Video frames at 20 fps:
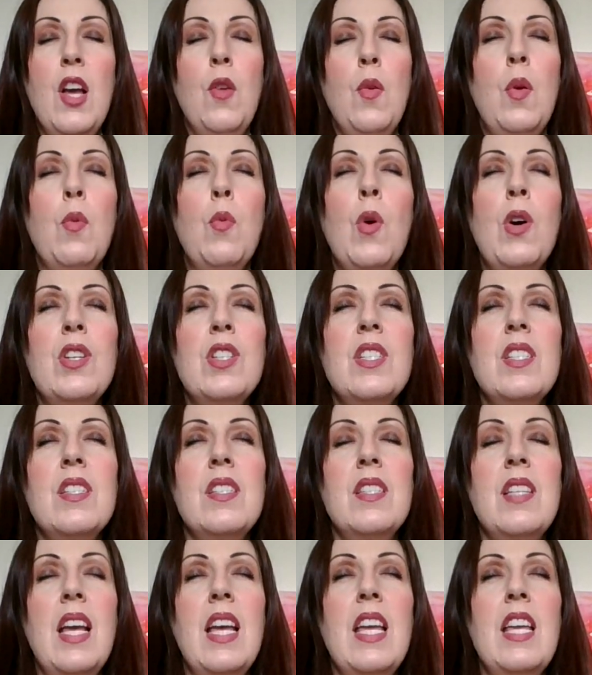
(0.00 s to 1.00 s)
We want to
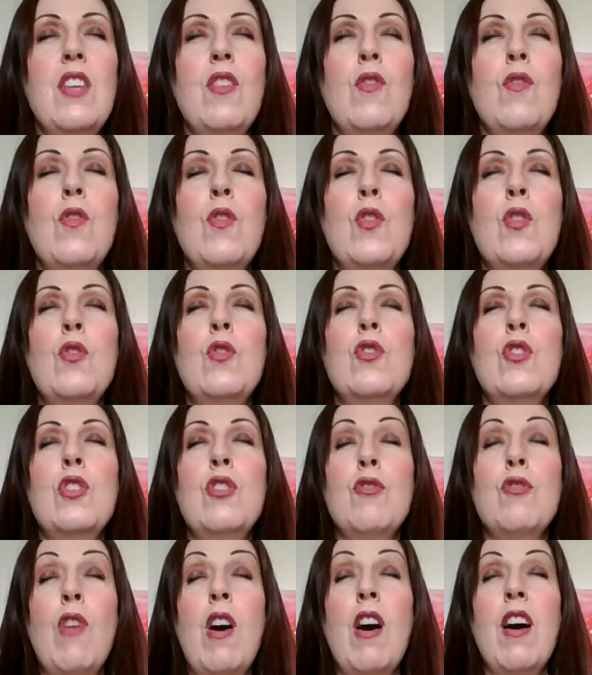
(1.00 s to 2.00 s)
say for you to
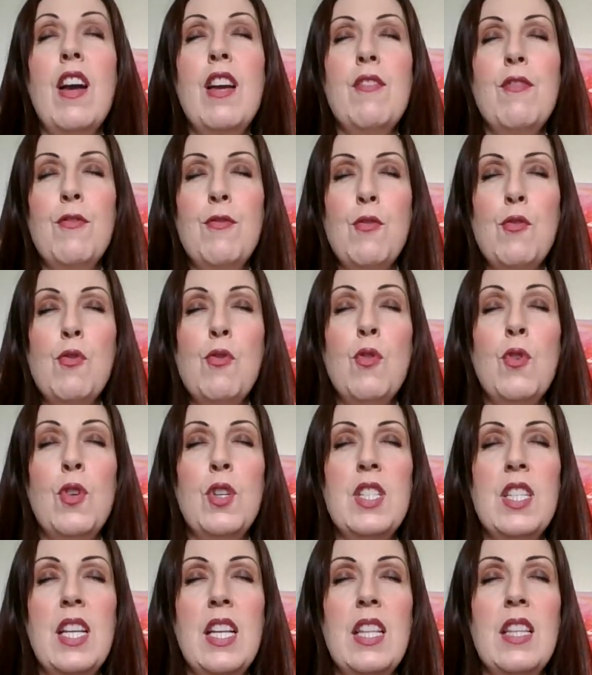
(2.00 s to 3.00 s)
drive
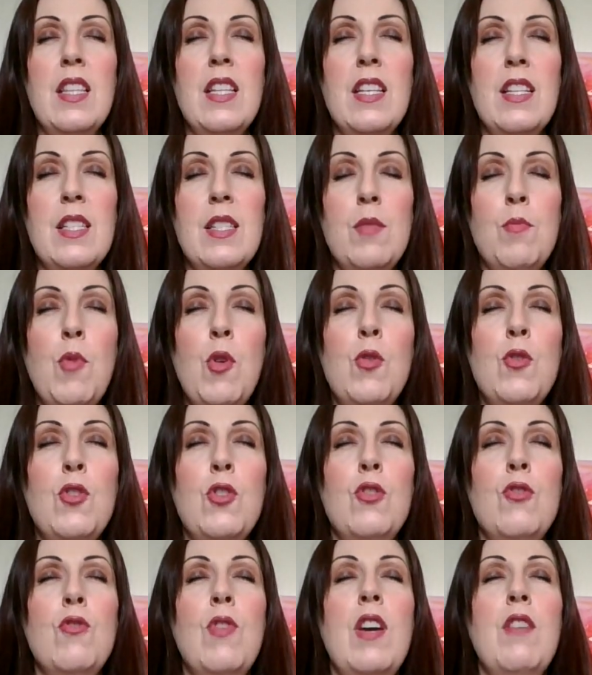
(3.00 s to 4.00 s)
forward in this
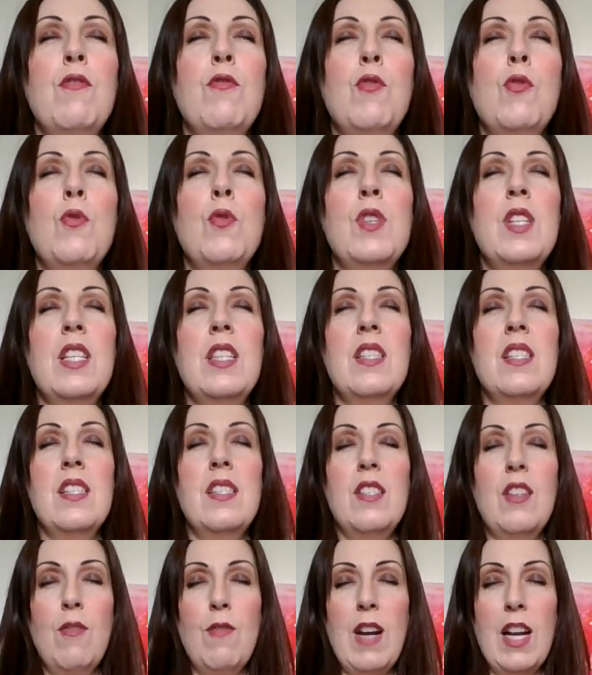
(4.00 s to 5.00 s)
motion, drive forward in this
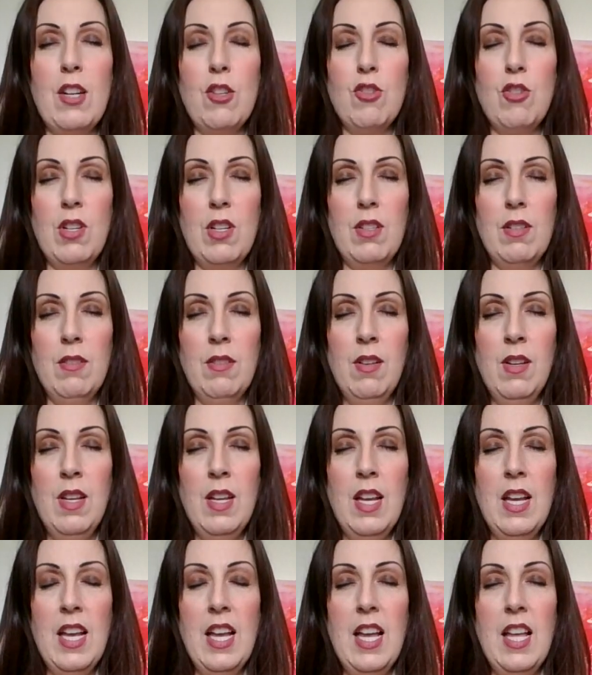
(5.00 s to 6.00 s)
direction.
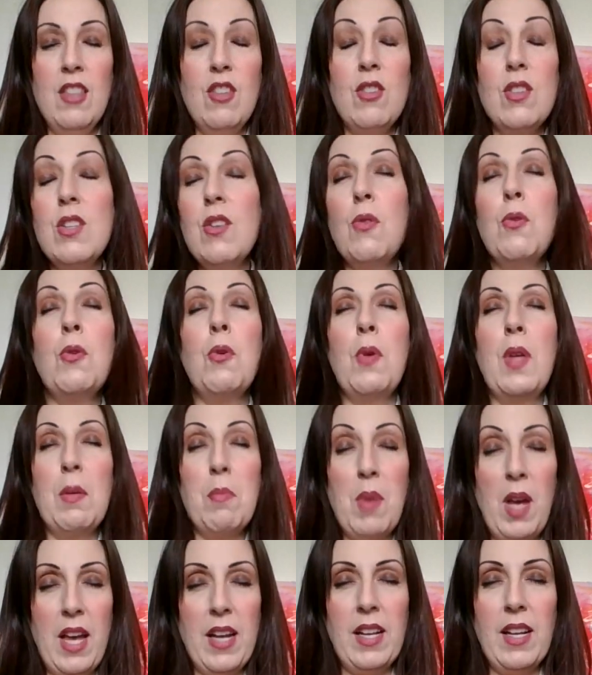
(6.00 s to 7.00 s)
There's no going
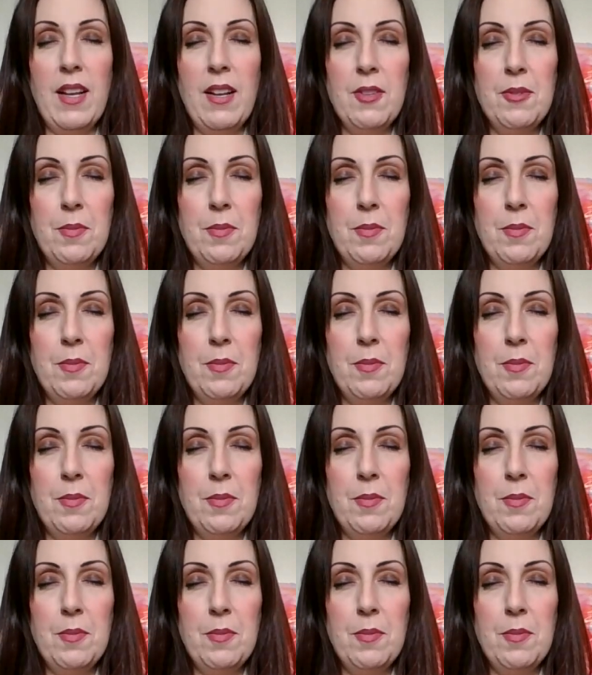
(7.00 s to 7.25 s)
back.